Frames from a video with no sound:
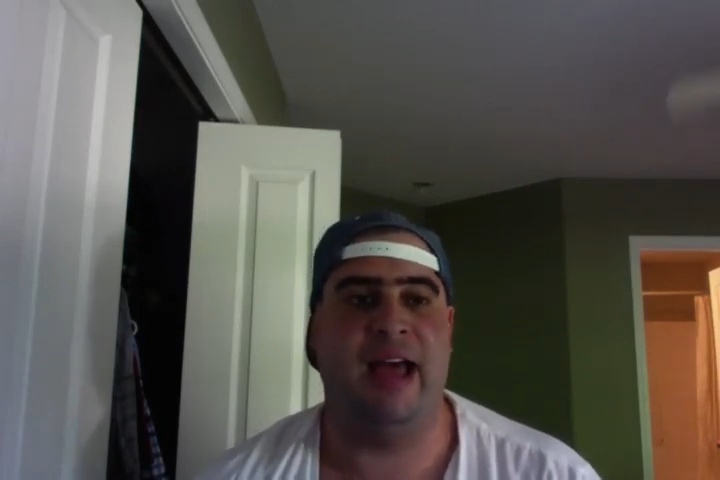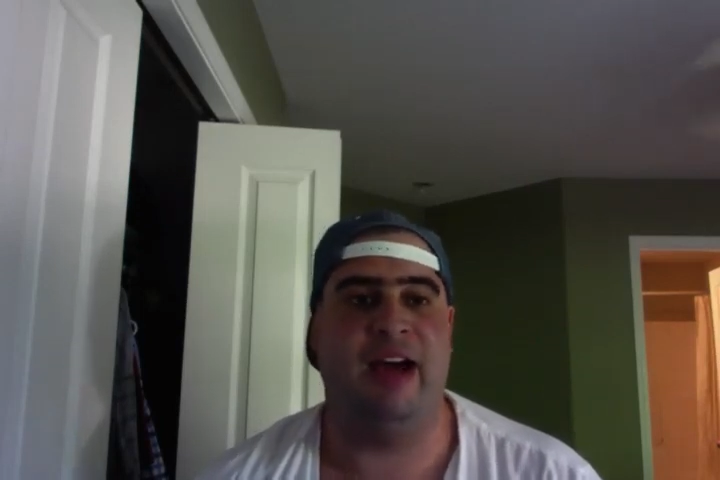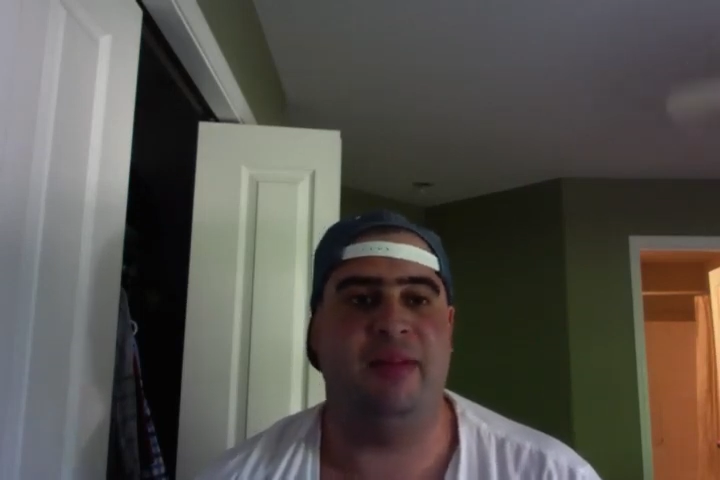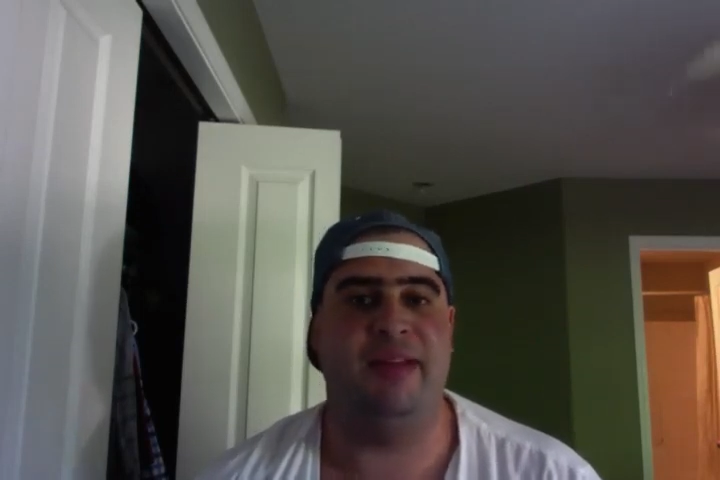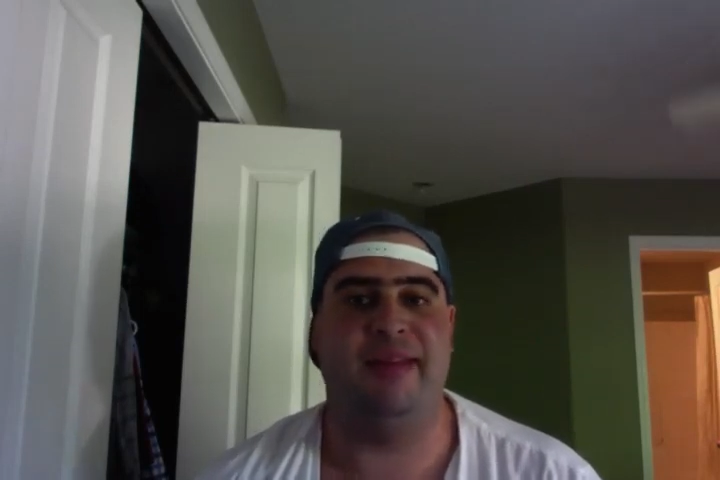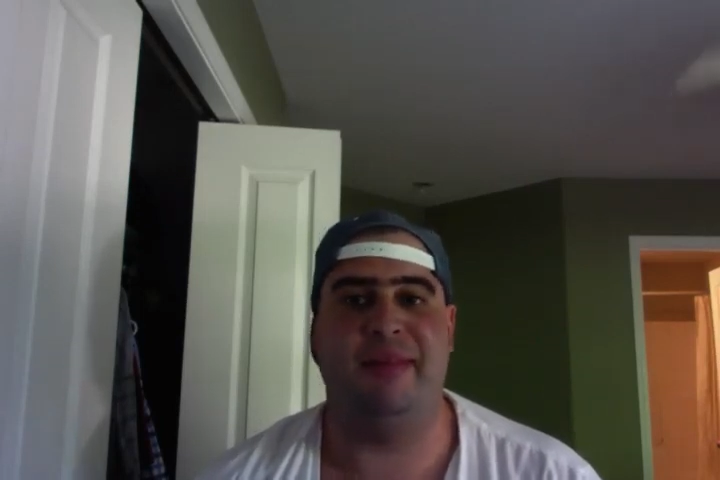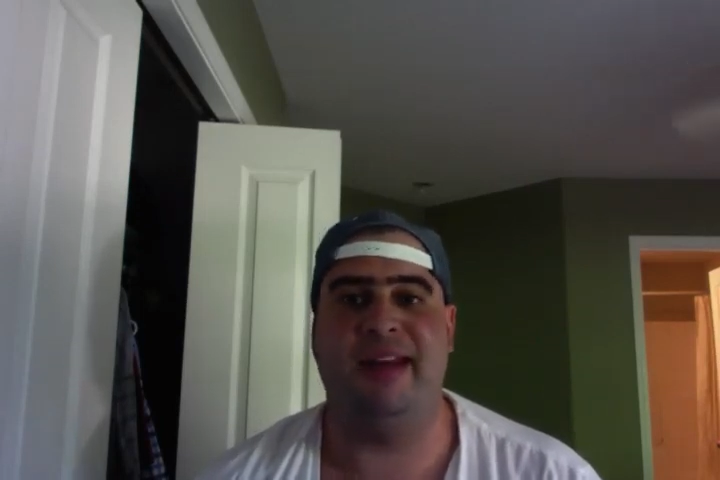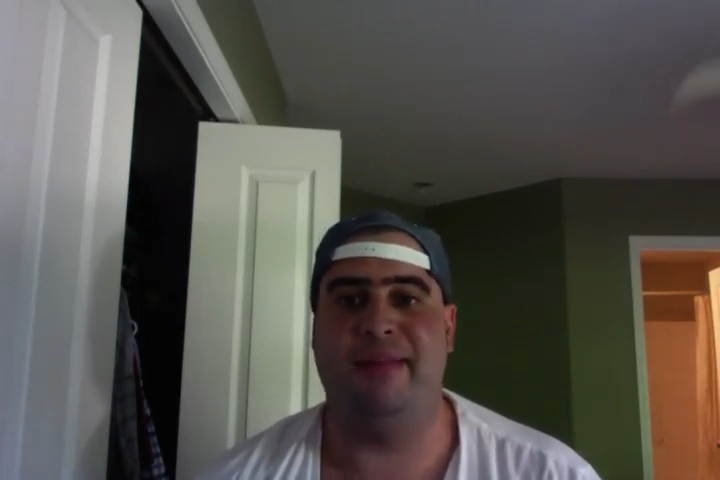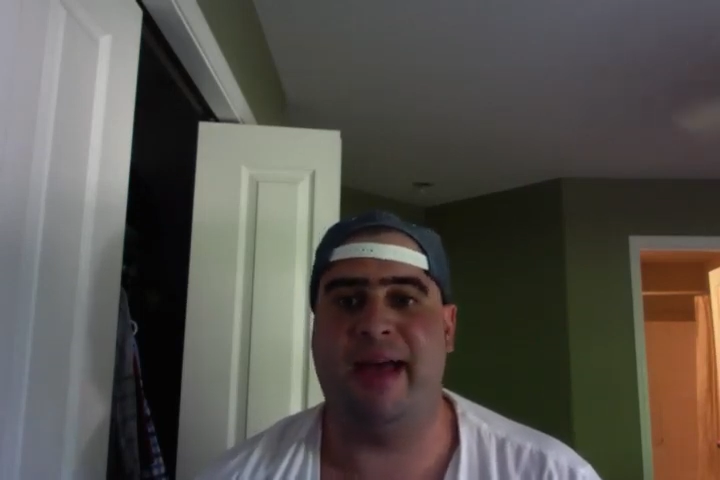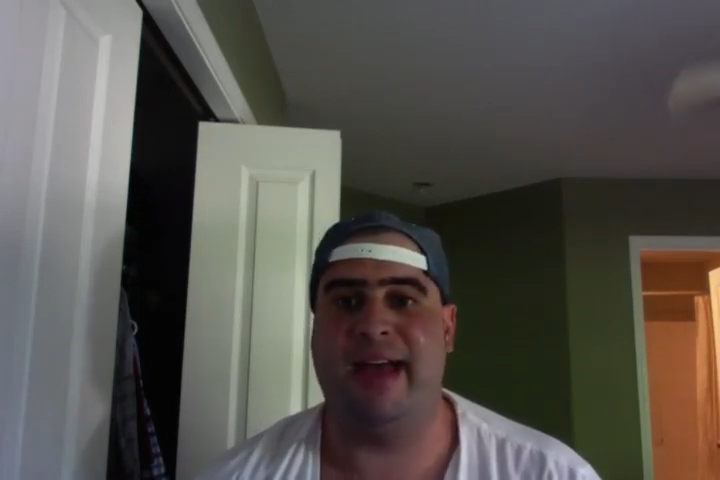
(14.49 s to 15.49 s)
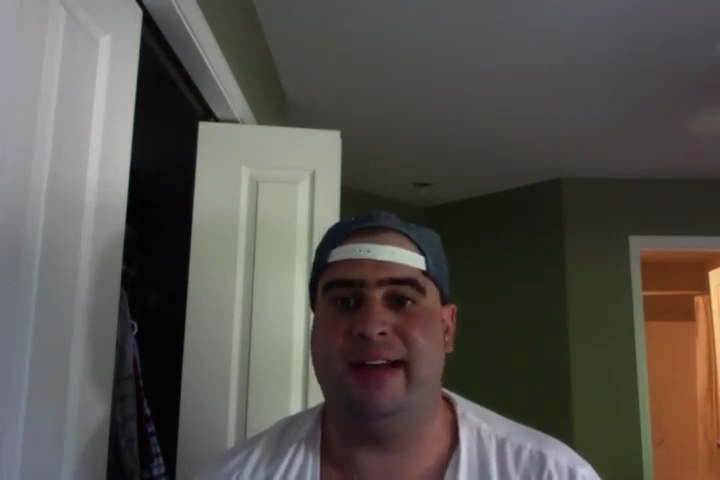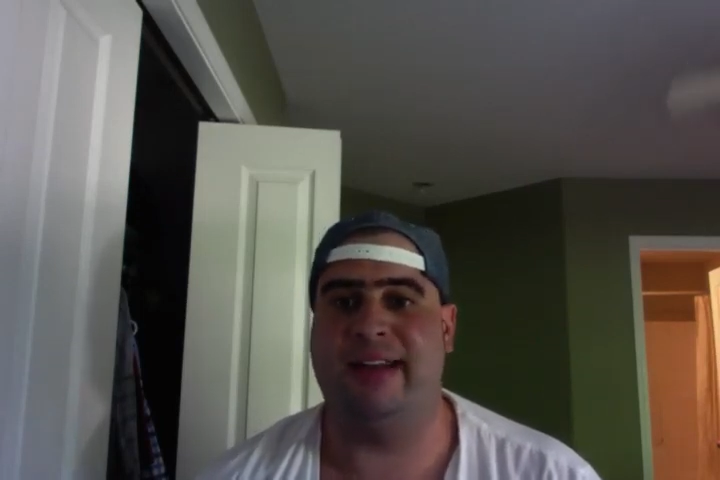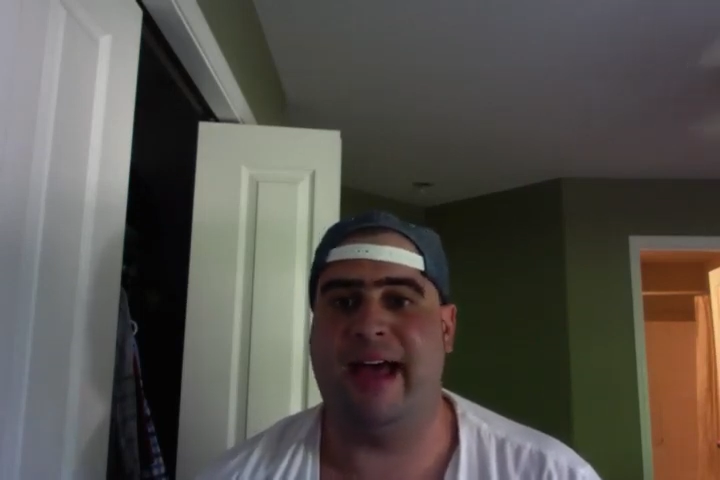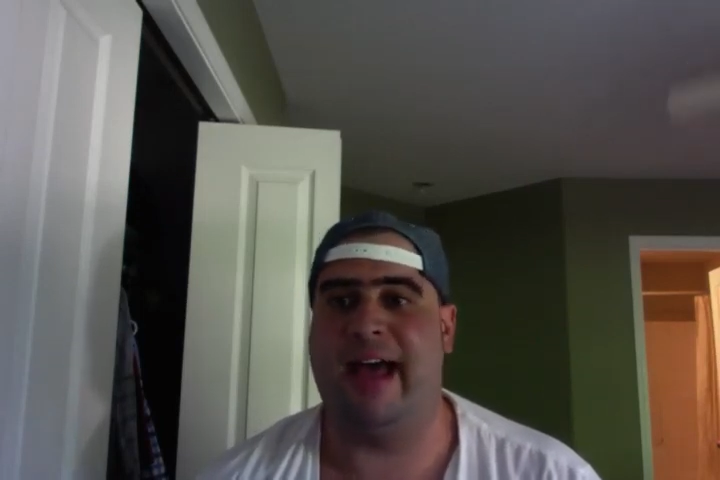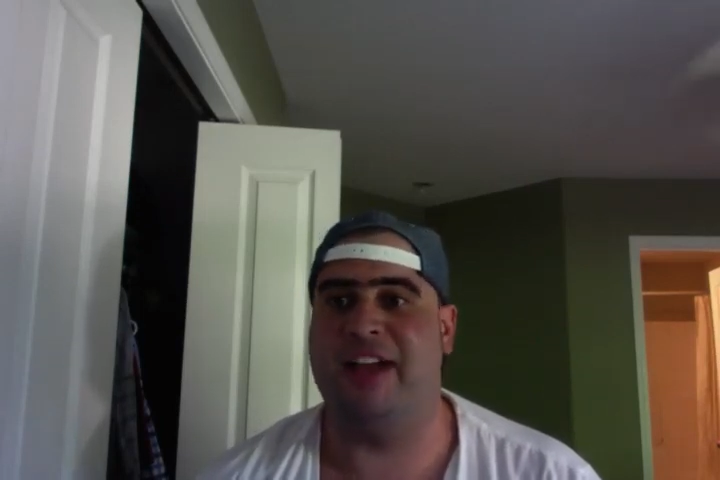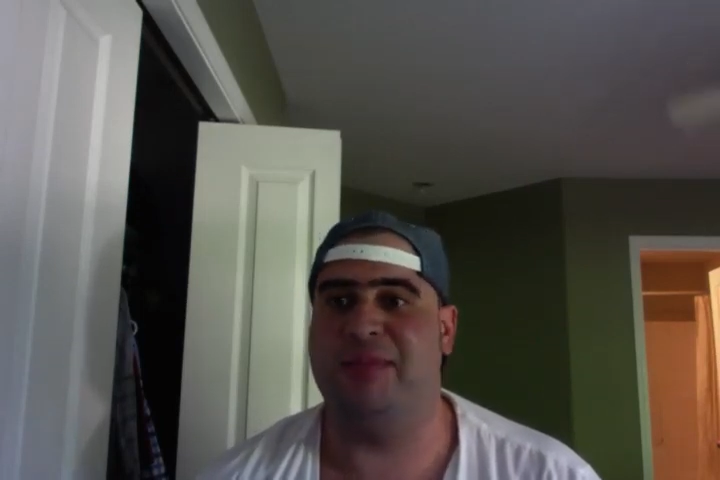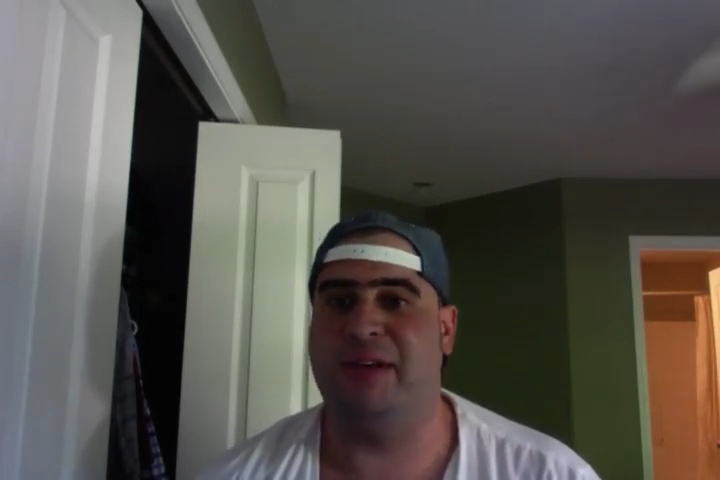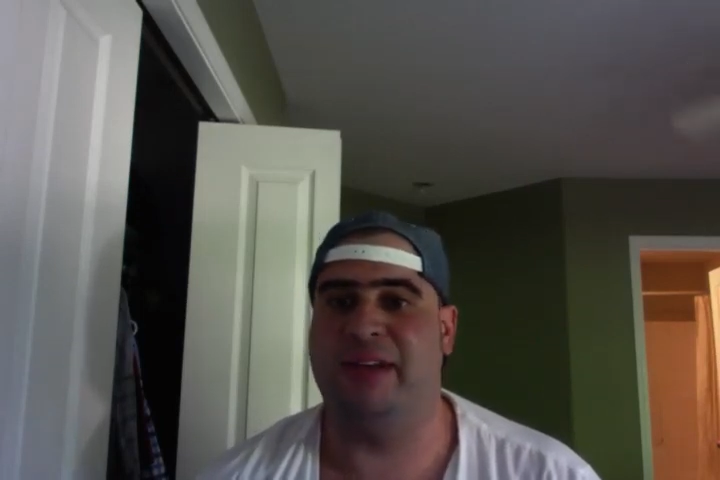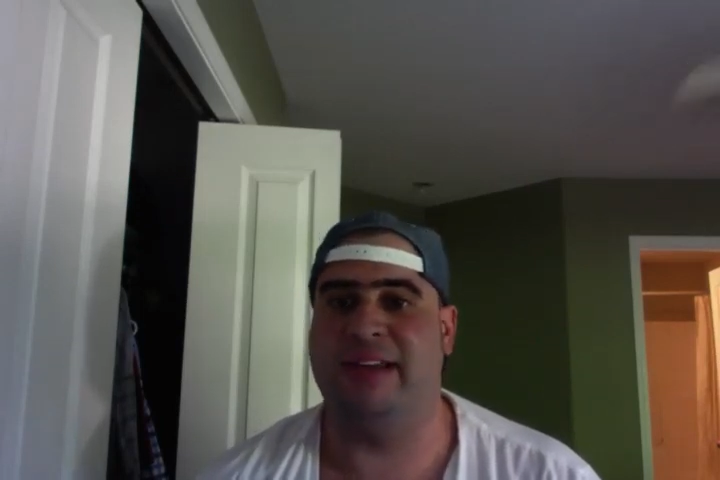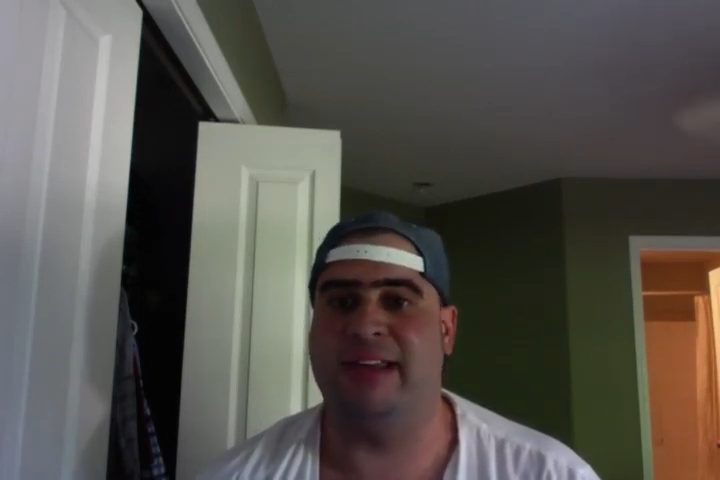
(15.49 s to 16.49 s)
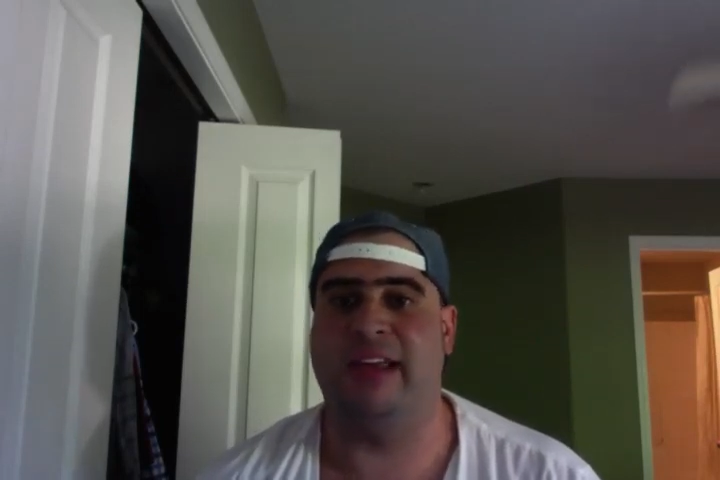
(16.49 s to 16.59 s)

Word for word: I would be admitted back into the hospital and